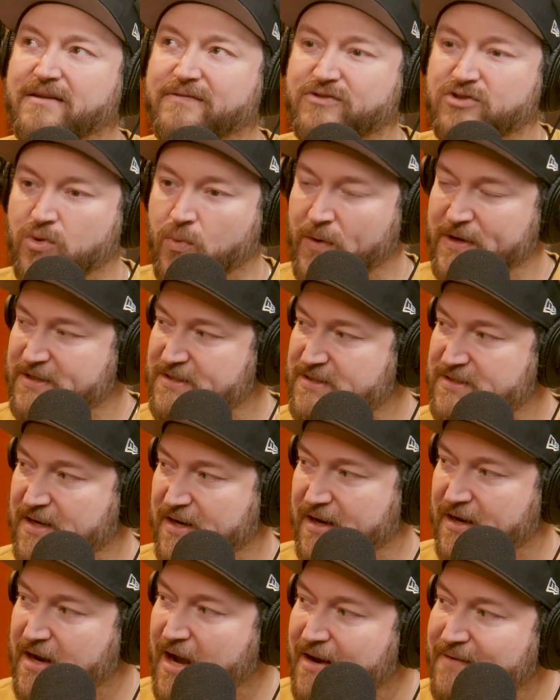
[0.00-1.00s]
of twists
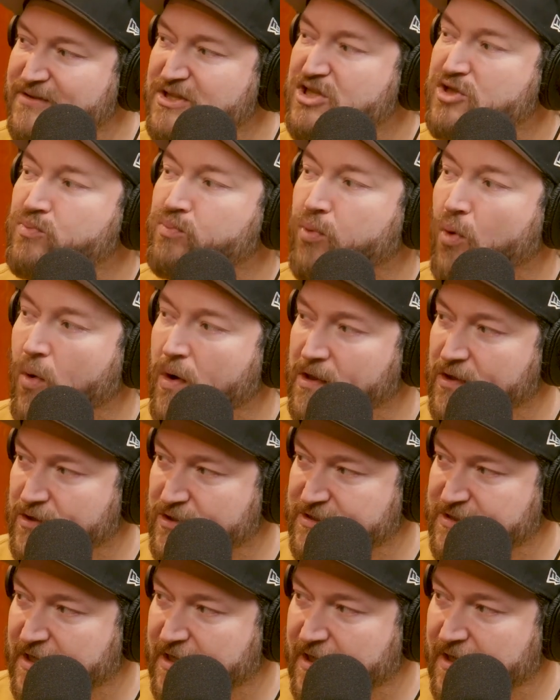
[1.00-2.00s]
in it, kind of
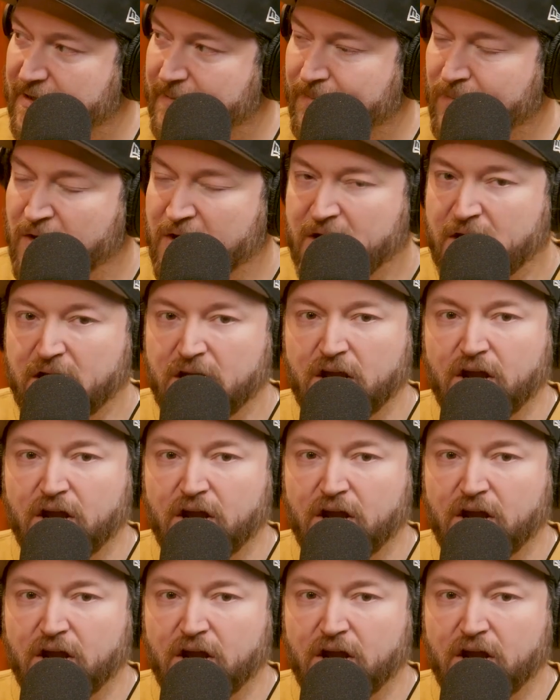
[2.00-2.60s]
spoilers in it. Mm-hmm.